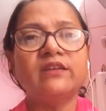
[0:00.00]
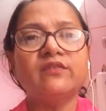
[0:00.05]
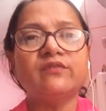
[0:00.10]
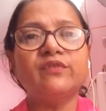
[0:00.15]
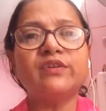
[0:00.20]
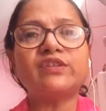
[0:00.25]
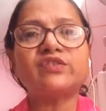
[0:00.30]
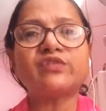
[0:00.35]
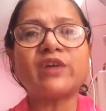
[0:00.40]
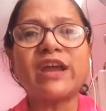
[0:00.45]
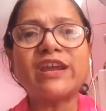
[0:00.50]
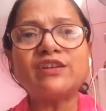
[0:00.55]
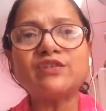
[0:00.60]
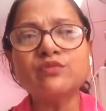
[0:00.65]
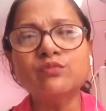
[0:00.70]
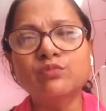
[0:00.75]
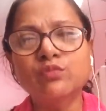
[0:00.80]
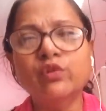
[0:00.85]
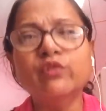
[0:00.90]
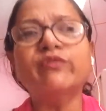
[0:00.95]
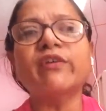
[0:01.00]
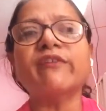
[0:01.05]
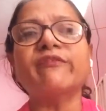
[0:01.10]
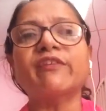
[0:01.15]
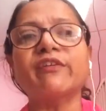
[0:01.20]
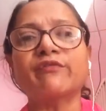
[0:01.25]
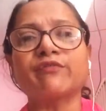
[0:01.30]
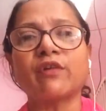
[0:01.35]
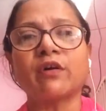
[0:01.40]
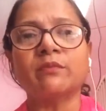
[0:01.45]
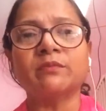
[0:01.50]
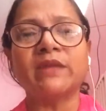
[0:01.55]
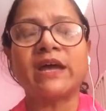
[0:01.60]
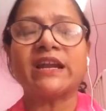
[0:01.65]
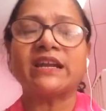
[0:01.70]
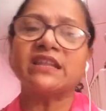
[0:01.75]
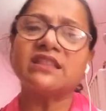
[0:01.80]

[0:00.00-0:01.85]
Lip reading: we try to move away from that.